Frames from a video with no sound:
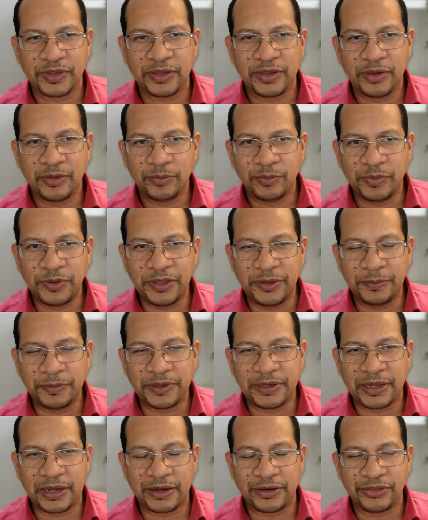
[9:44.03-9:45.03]
People
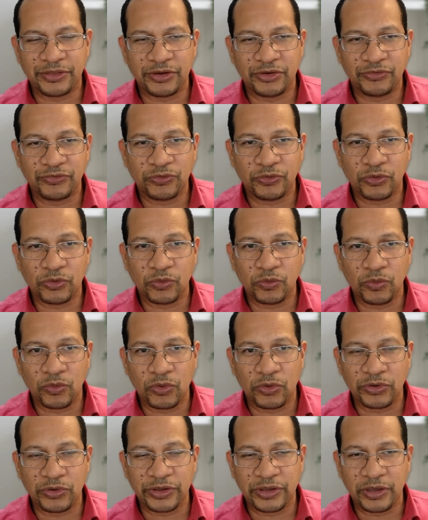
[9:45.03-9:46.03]
are therefore
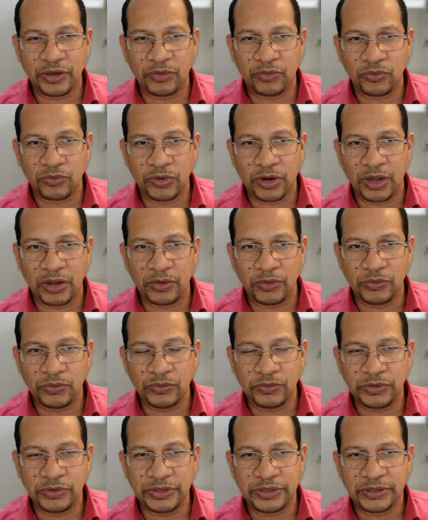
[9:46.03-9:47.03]
walking
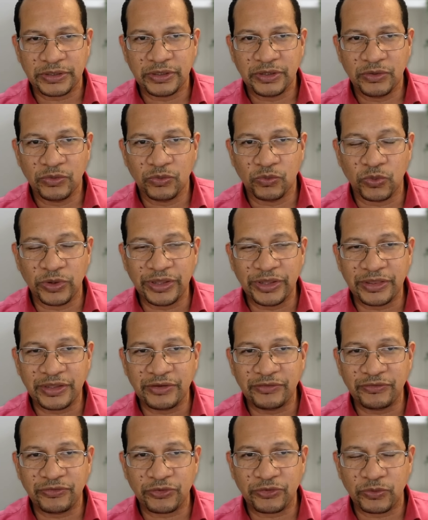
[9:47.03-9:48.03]
around with
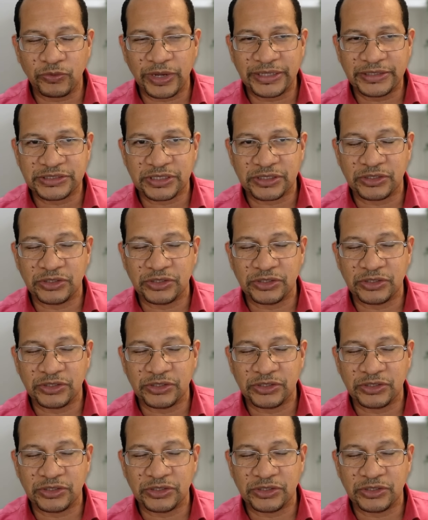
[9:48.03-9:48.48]
influenza.